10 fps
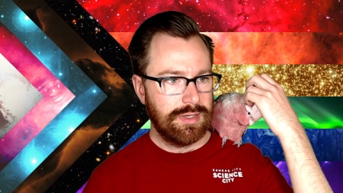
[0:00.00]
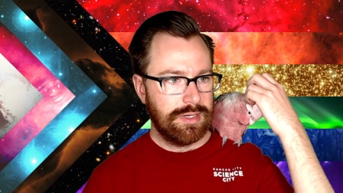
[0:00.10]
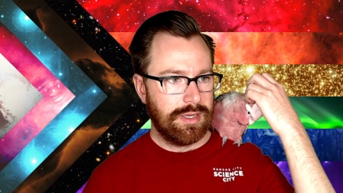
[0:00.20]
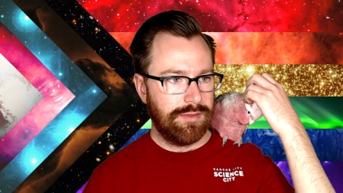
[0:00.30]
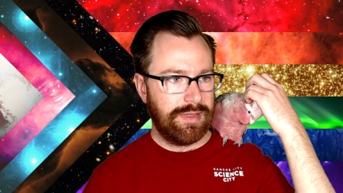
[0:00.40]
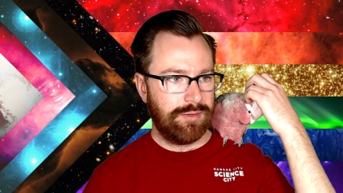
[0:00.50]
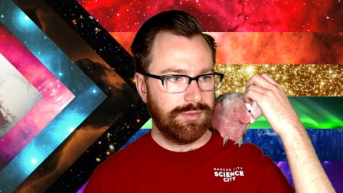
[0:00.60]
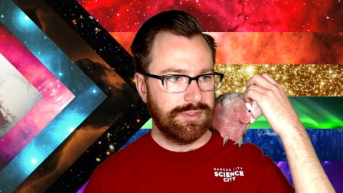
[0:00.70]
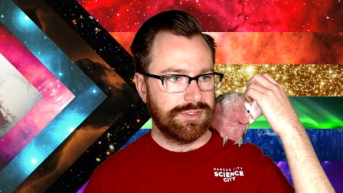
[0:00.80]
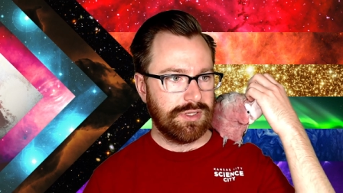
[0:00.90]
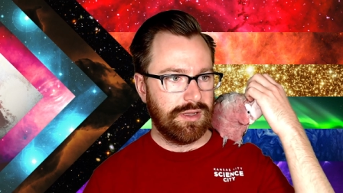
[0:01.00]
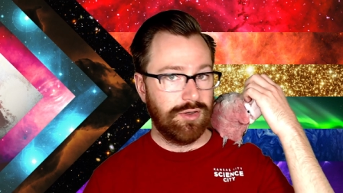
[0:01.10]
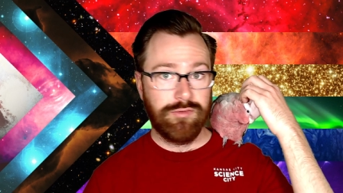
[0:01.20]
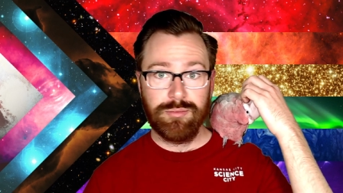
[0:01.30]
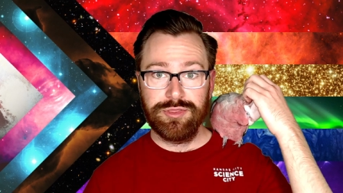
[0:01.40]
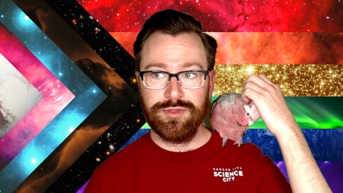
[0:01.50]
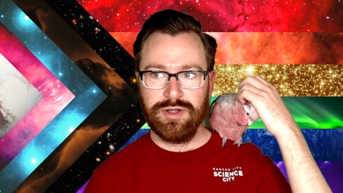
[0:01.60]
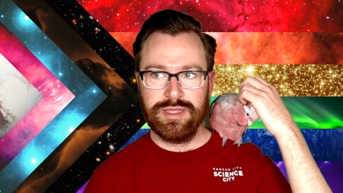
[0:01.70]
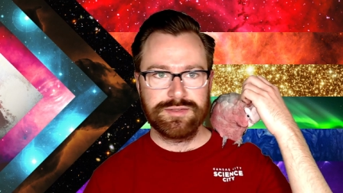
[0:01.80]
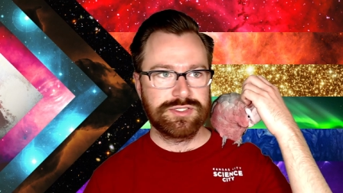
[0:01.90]
and that was on November
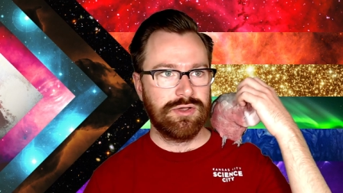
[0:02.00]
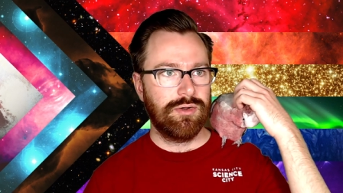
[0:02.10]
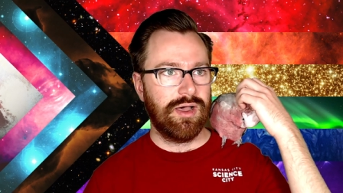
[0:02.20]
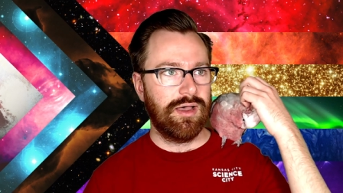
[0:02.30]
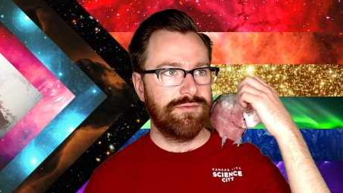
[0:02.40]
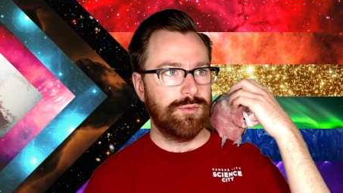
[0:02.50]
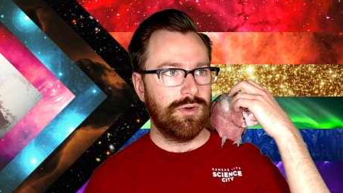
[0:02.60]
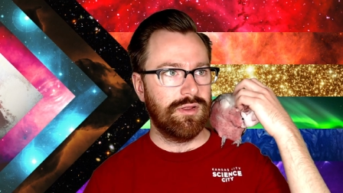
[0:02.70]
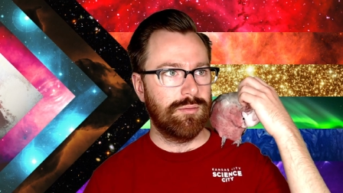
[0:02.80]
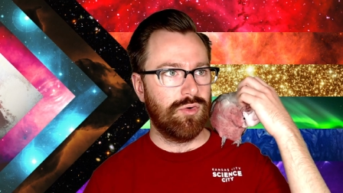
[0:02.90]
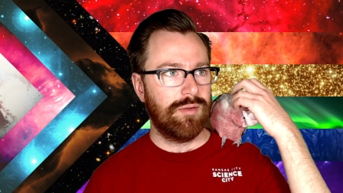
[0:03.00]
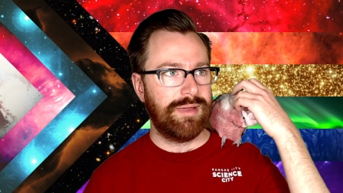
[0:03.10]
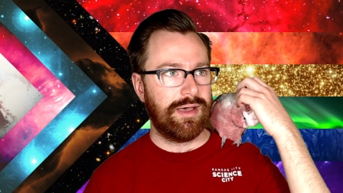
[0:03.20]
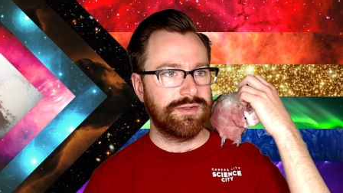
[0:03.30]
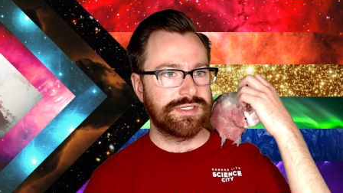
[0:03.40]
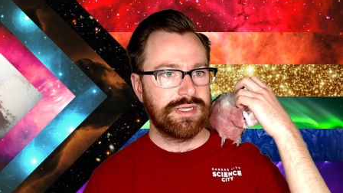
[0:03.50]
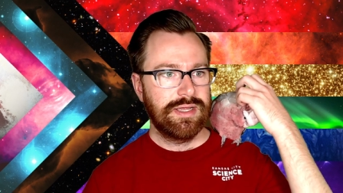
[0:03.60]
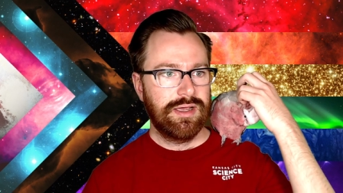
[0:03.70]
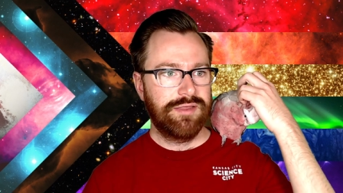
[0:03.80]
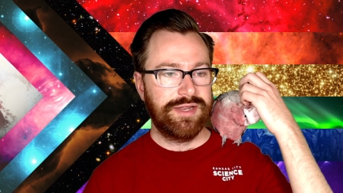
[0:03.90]
30th. So uh, if you want to learn more about
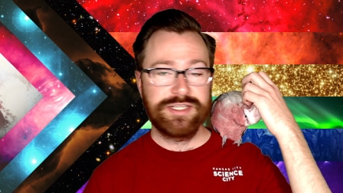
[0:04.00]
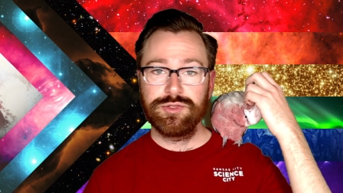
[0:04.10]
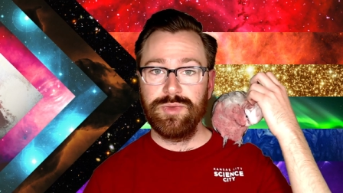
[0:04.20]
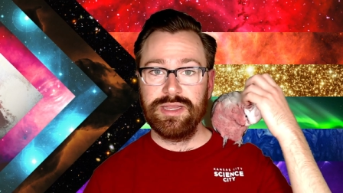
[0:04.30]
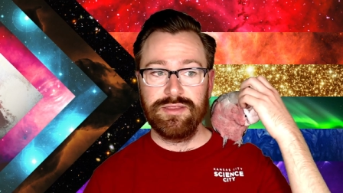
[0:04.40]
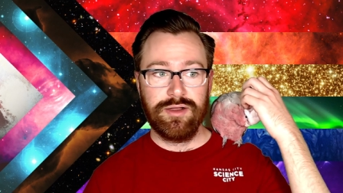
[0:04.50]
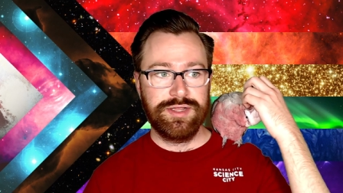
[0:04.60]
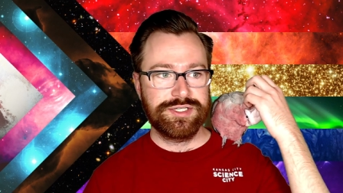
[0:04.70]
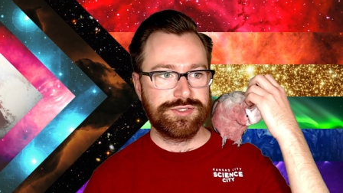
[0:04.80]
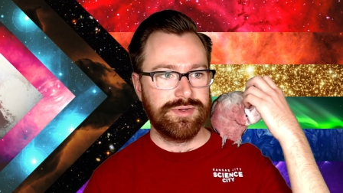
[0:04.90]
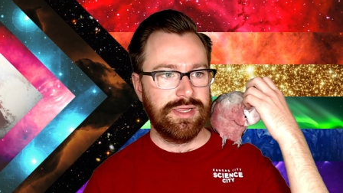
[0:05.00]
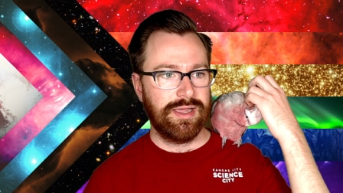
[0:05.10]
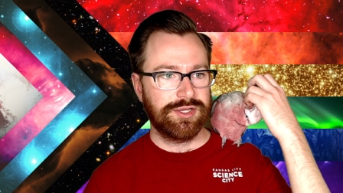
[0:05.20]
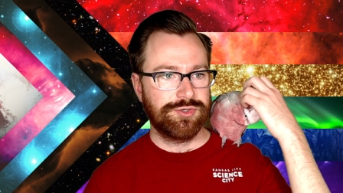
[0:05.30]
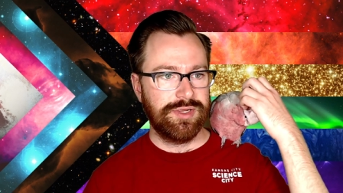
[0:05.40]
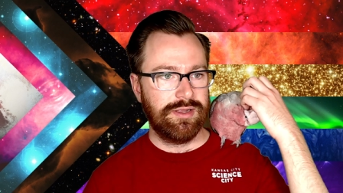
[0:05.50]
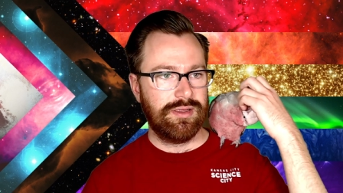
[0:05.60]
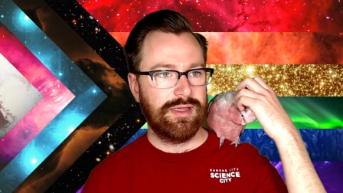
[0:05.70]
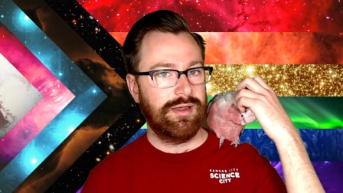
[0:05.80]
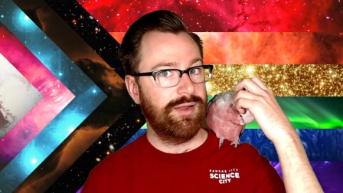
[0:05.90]
uh, the days of the week and their history, uh, Katrina
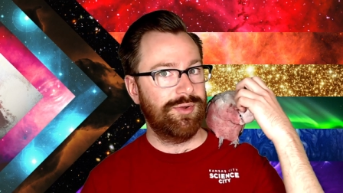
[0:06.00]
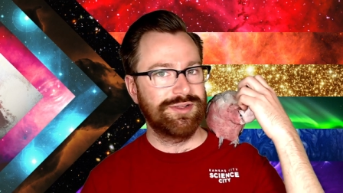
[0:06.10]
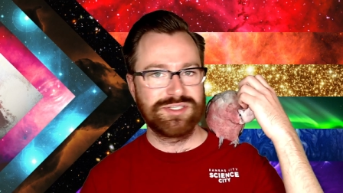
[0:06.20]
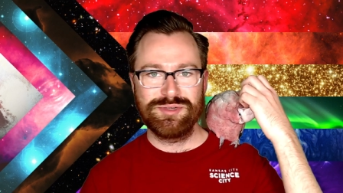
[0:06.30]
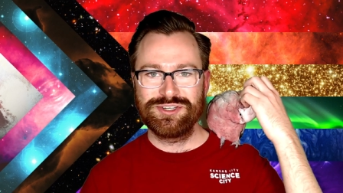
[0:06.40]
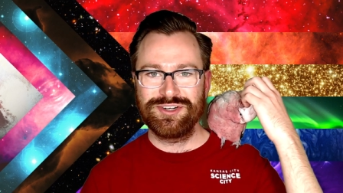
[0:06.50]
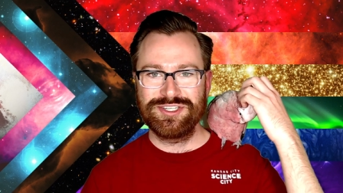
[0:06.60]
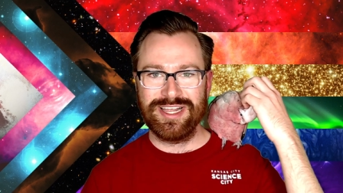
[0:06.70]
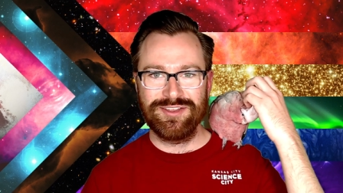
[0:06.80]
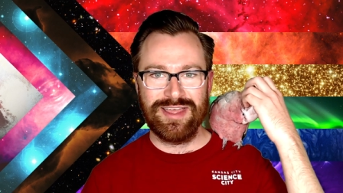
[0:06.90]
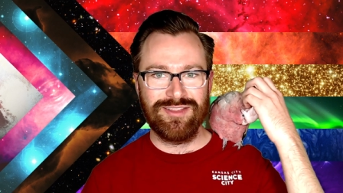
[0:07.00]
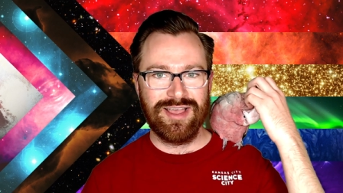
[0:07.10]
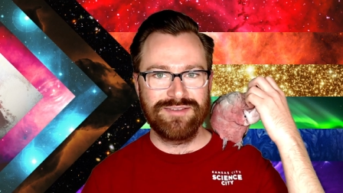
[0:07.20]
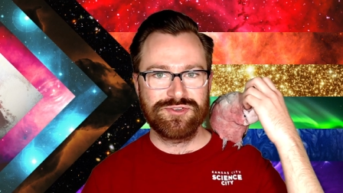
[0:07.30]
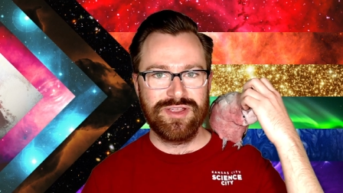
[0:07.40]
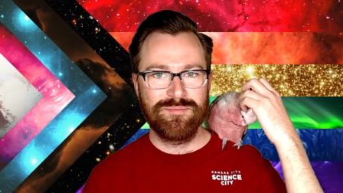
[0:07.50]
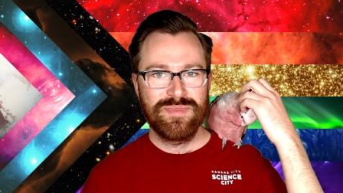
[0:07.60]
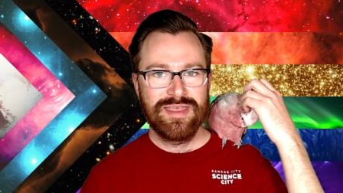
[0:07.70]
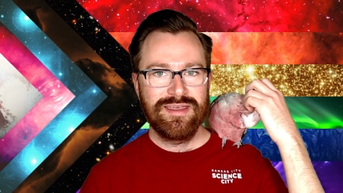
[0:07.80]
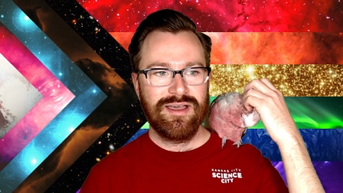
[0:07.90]
and anyone else, be sure to check out that live stream,
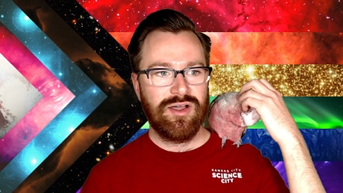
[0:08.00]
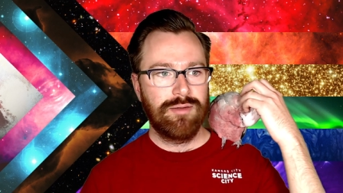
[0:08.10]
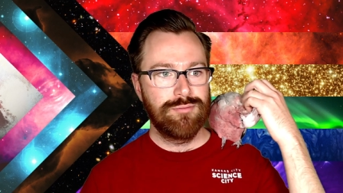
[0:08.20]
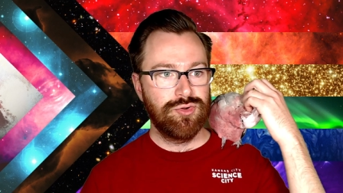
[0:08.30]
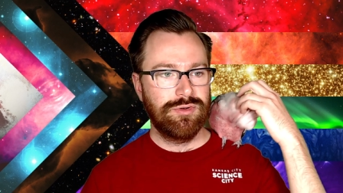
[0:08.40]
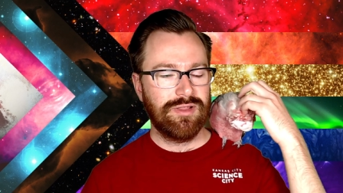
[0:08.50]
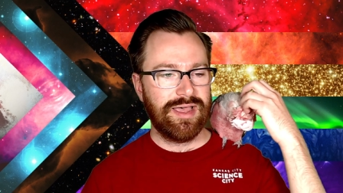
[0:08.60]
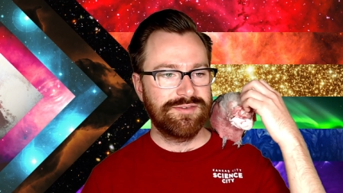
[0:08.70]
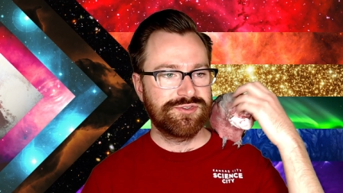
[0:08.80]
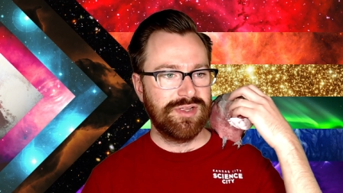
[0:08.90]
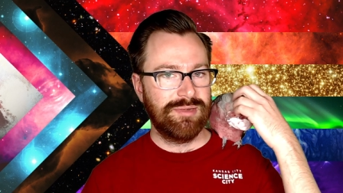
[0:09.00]
our moon live stream.